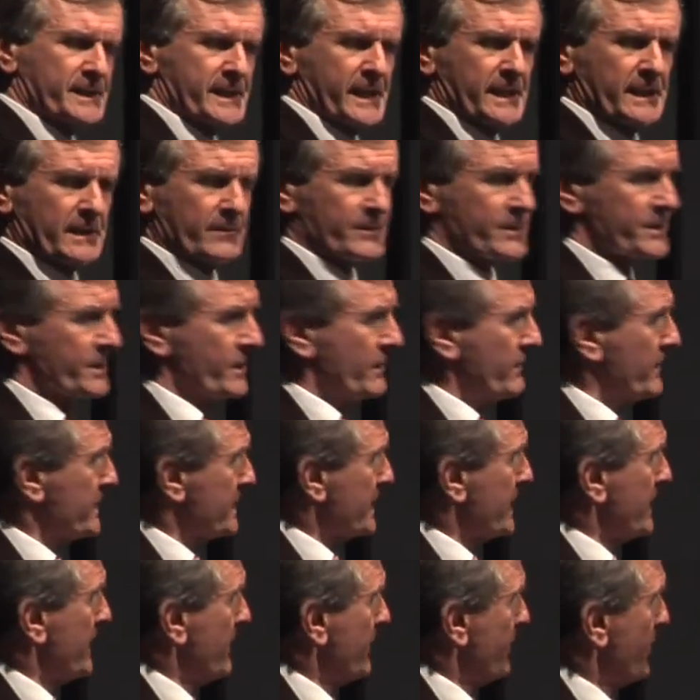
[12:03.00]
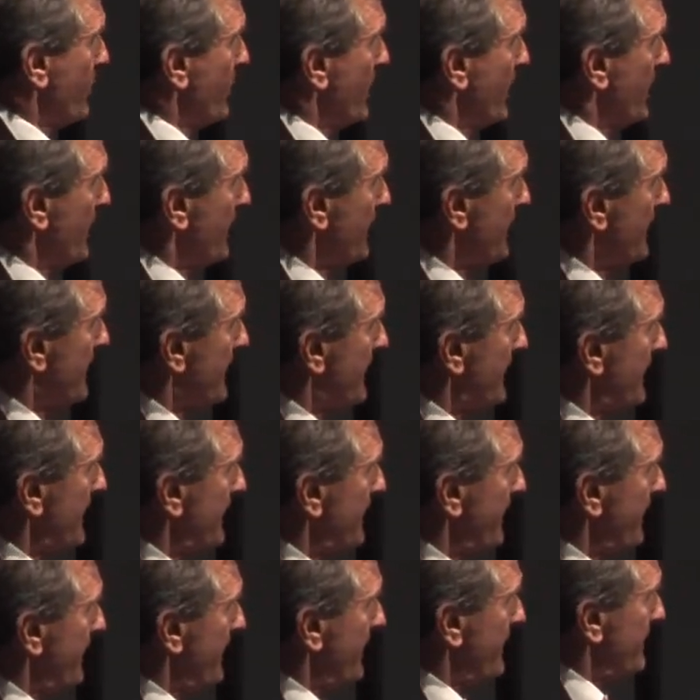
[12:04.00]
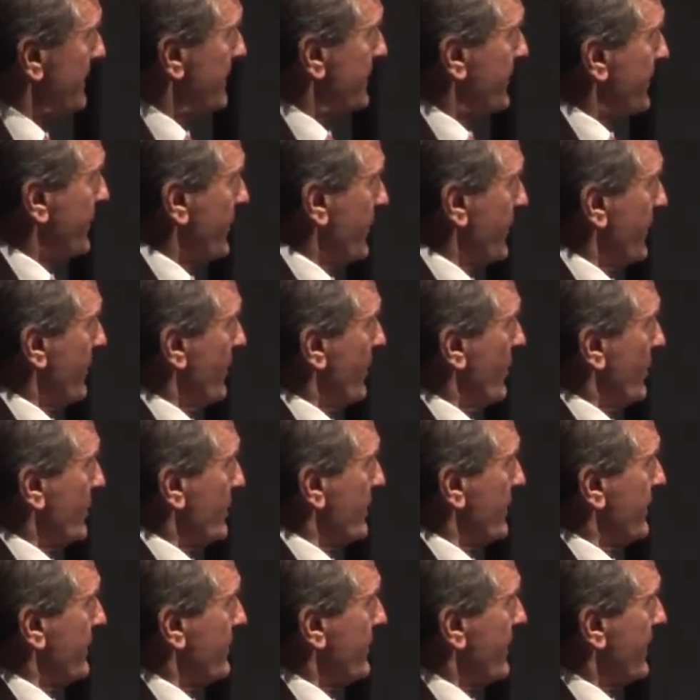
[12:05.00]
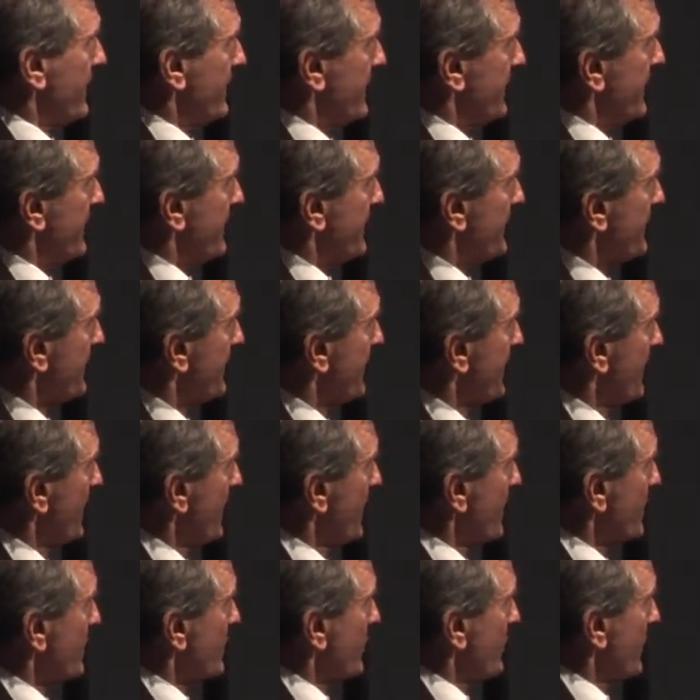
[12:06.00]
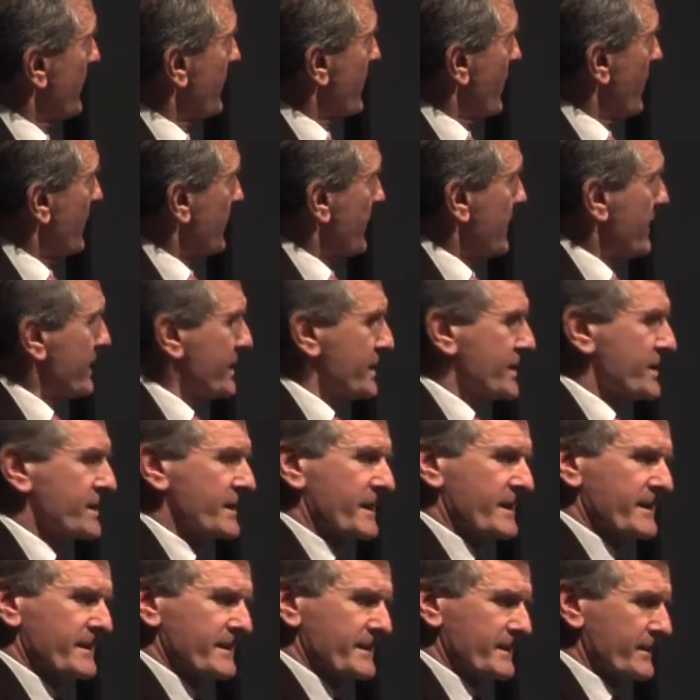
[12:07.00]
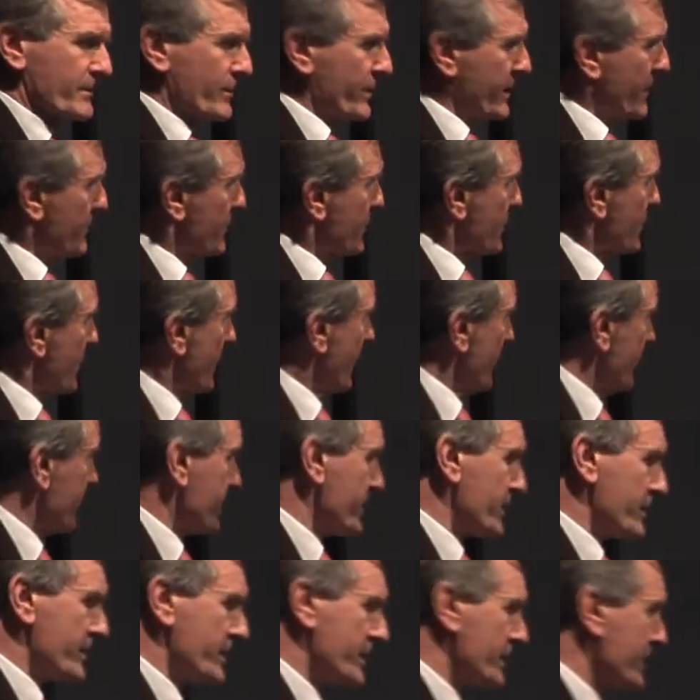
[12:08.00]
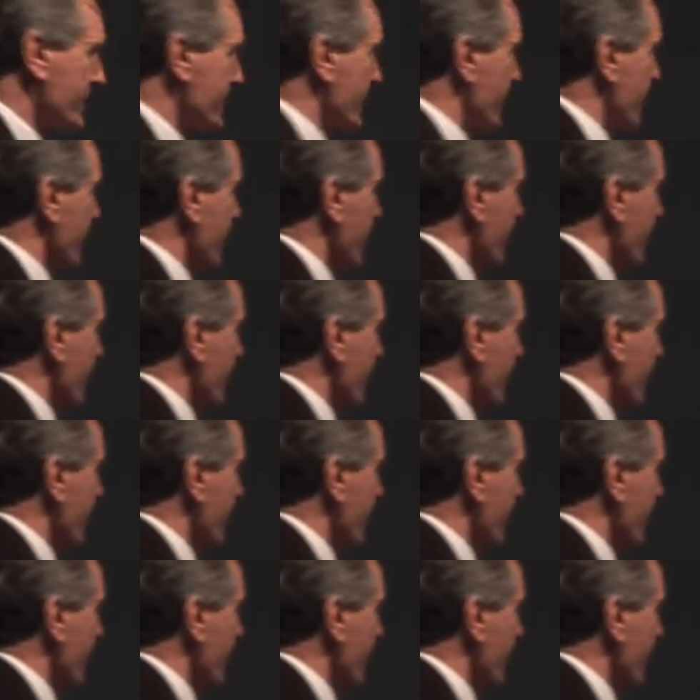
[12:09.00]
as end of service life, well, that is further along to the right there. So we've got this. What I'm trying to say